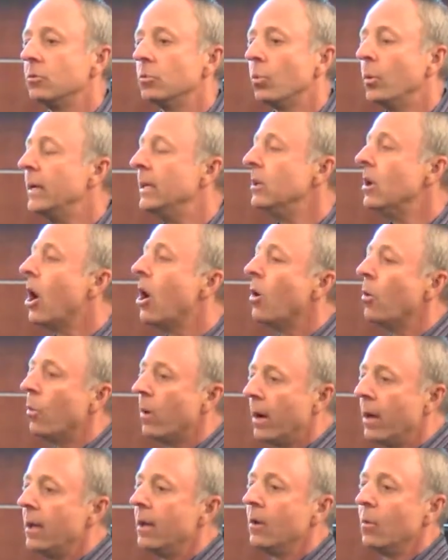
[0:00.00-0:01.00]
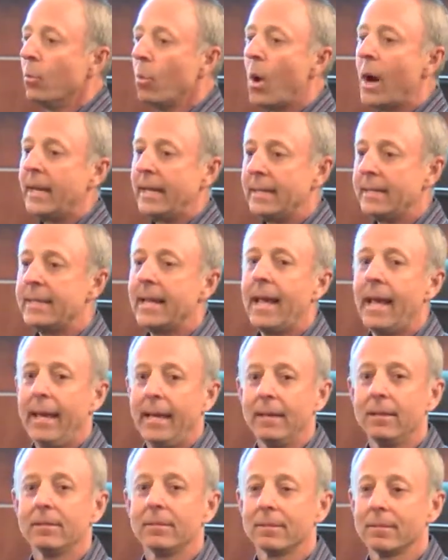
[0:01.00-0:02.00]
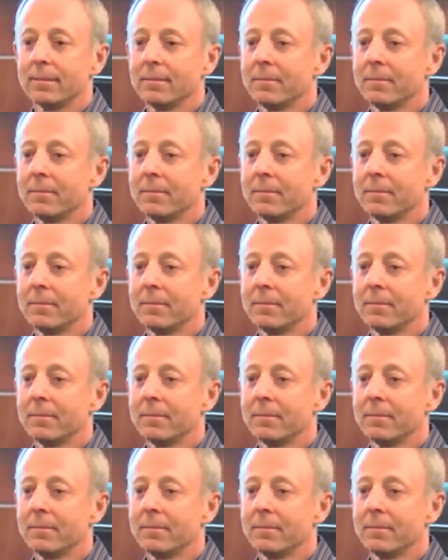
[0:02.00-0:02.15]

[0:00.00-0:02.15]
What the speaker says: We know what it takes.